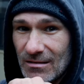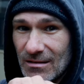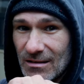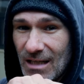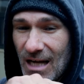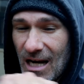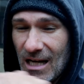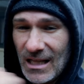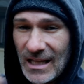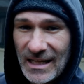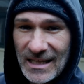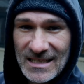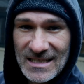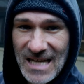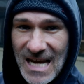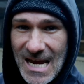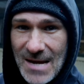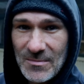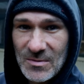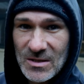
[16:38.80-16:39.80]
kind of like a
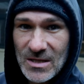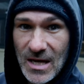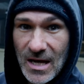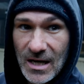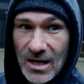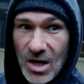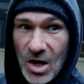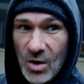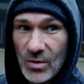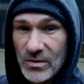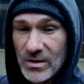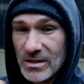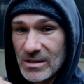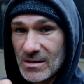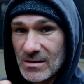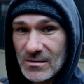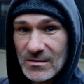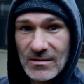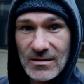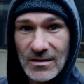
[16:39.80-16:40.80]
tape saying, oh,
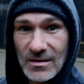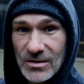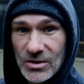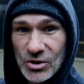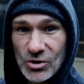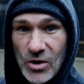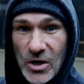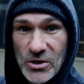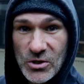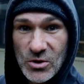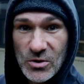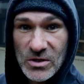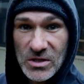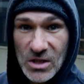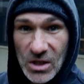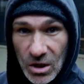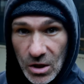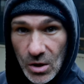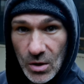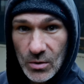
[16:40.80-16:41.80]
this structure is
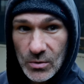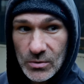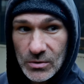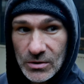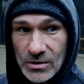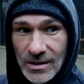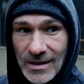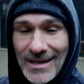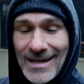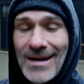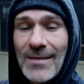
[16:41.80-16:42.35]
closed.